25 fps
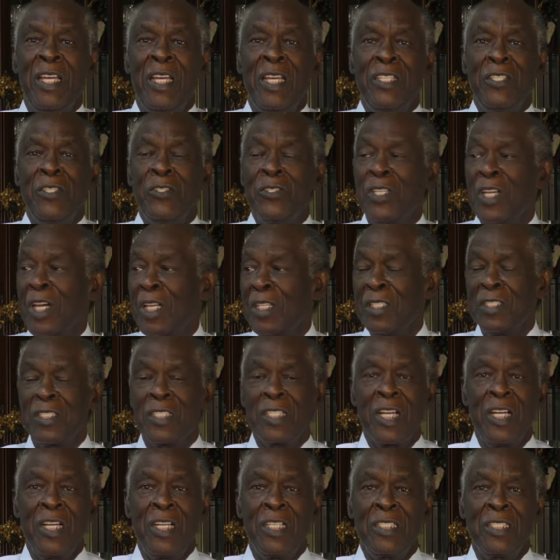and you tell the
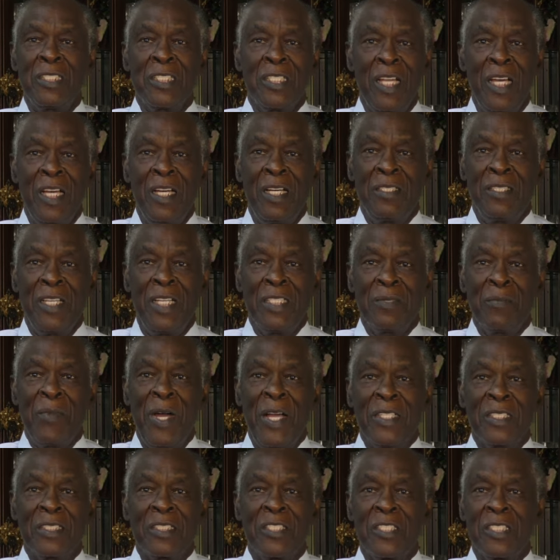judge, that's
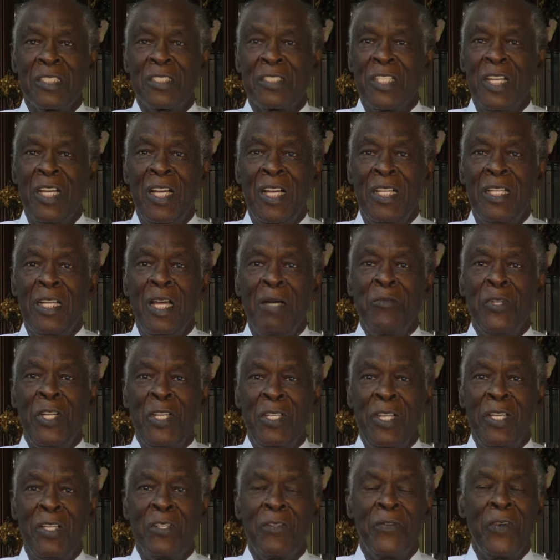my child, I'm the
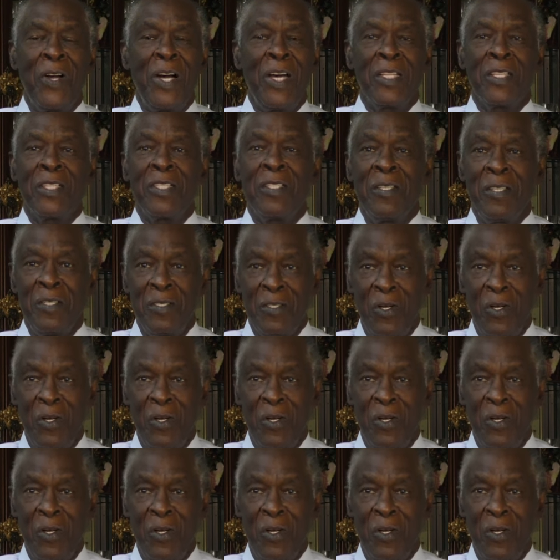legal father,